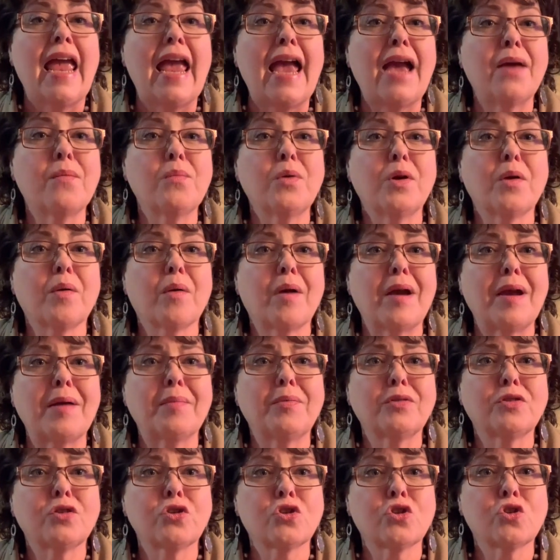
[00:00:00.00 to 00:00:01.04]
And we were
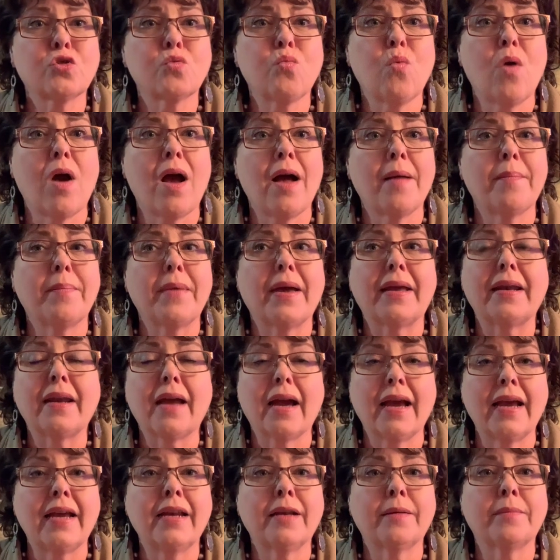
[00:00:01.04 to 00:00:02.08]
able to swap an
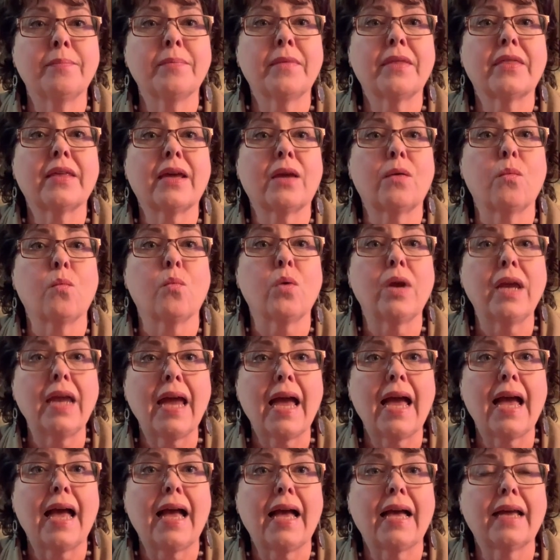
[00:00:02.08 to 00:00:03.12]
item that we
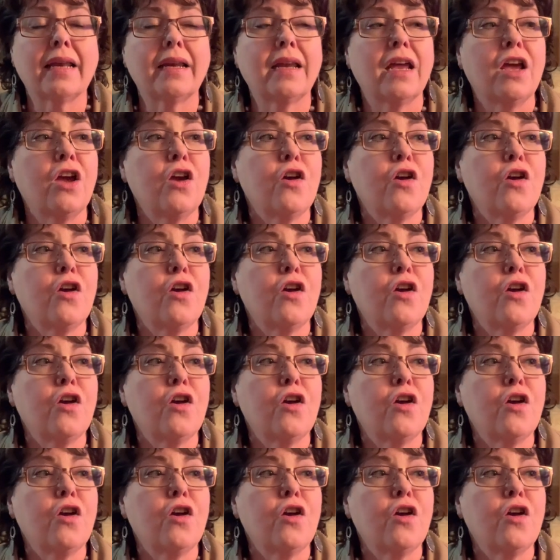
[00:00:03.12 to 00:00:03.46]
had